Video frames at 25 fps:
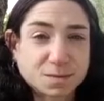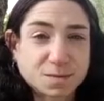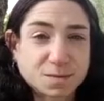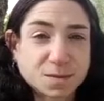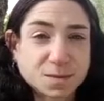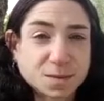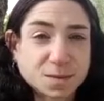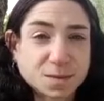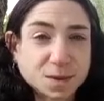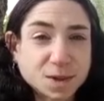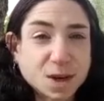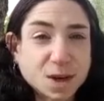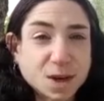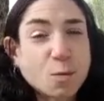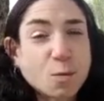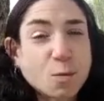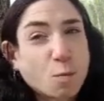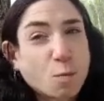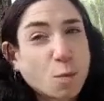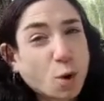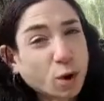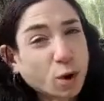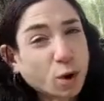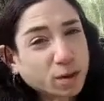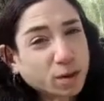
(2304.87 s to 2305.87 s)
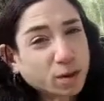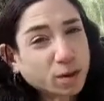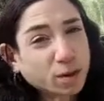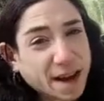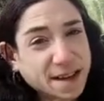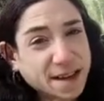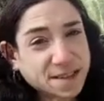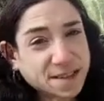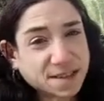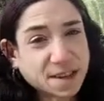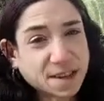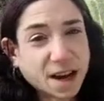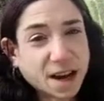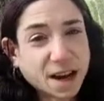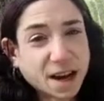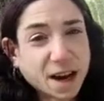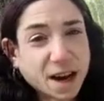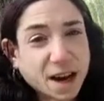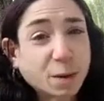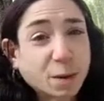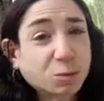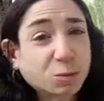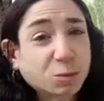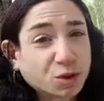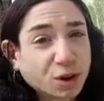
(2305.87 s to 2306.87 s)
More or less.
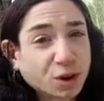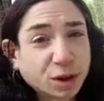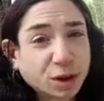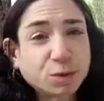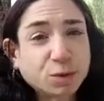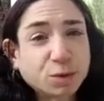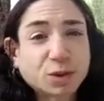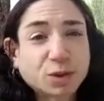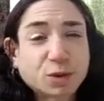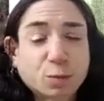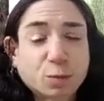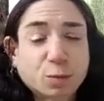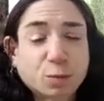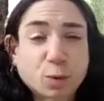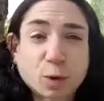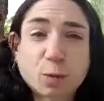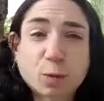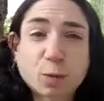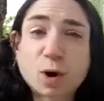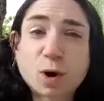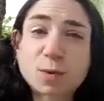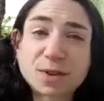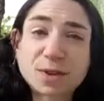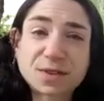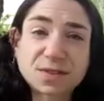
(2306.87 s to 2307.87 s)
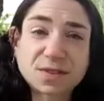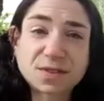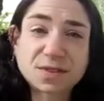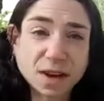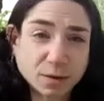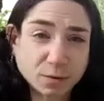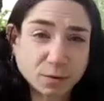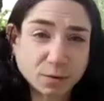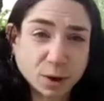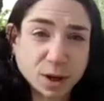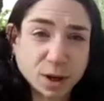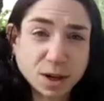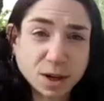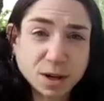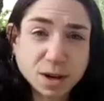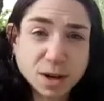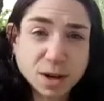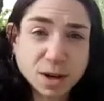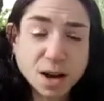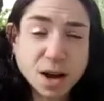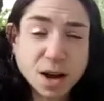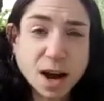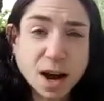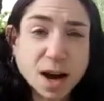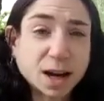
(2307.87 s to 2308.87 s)
I'm trying to explore more with savory.
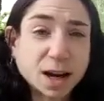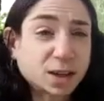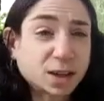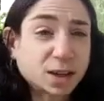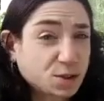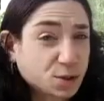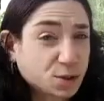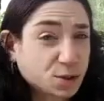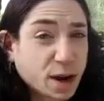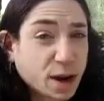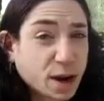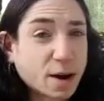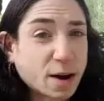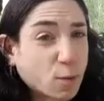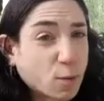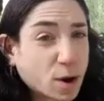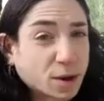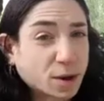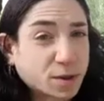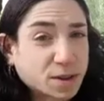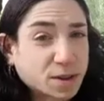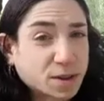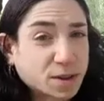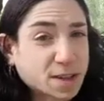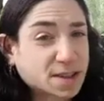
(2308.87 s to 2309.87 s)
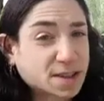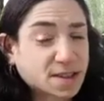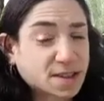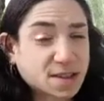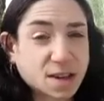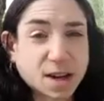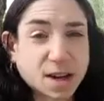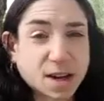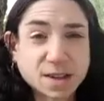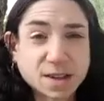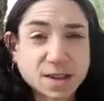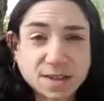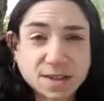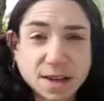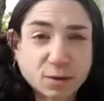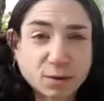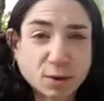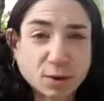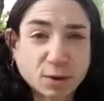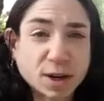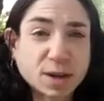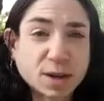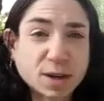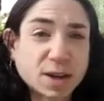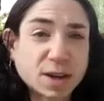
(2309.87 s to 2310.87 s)
I do have one that's
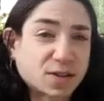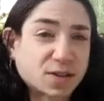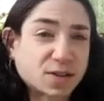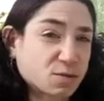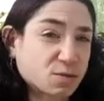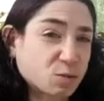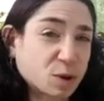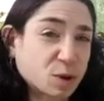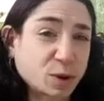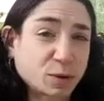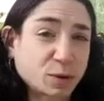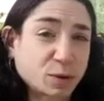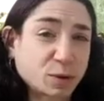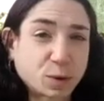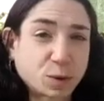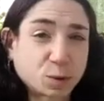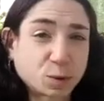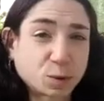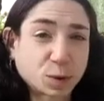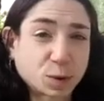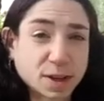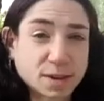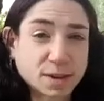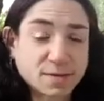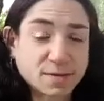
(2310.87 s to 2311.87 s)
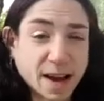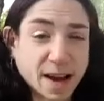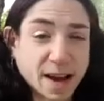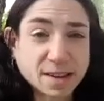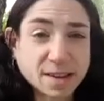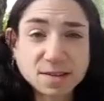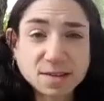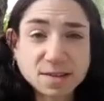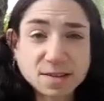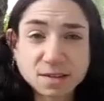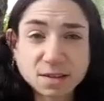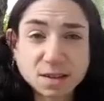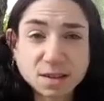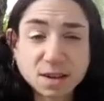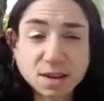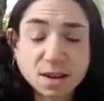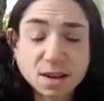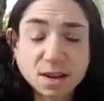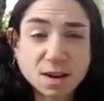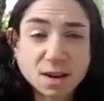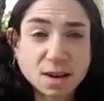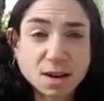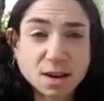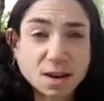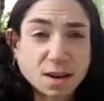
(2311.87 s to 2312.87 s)
savory, that's real food really fast.
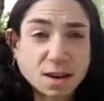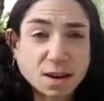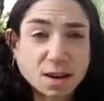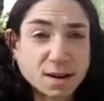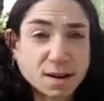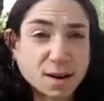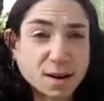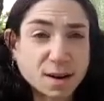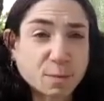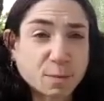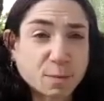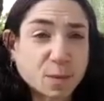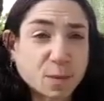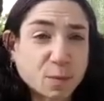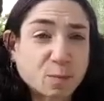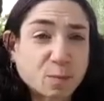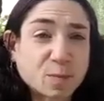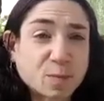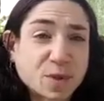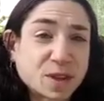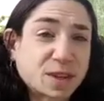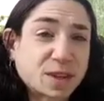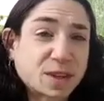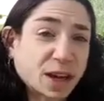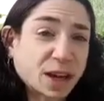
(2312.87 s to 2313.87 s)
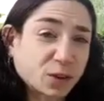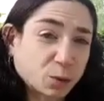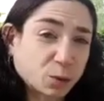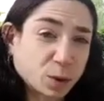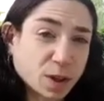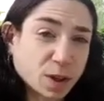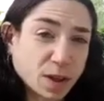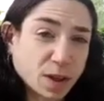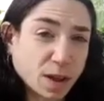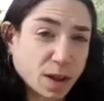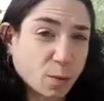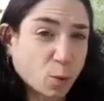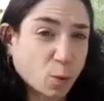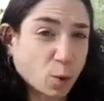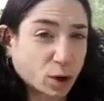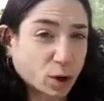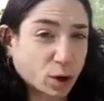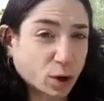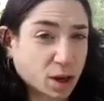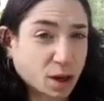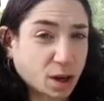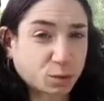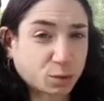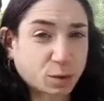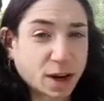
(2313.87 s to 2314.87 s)
The next one that I'm
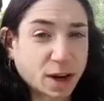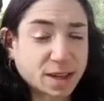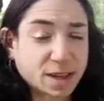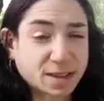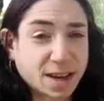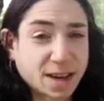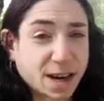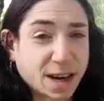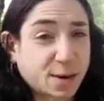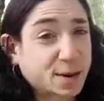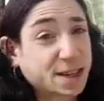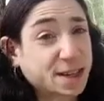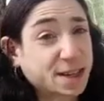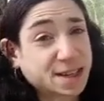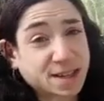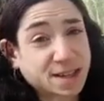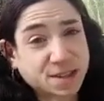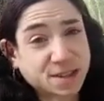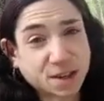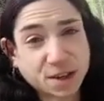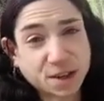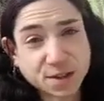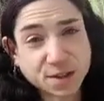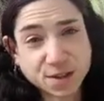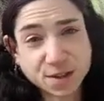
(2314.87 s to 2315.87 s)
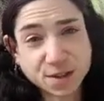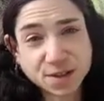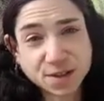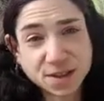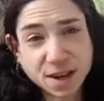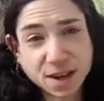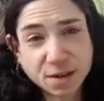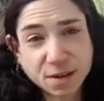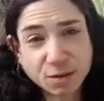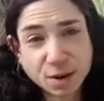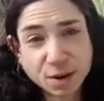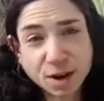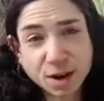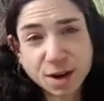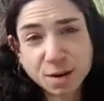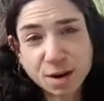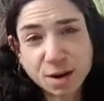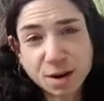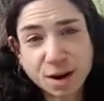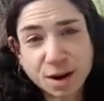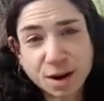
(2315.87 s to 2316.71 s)
working on right now is also savory.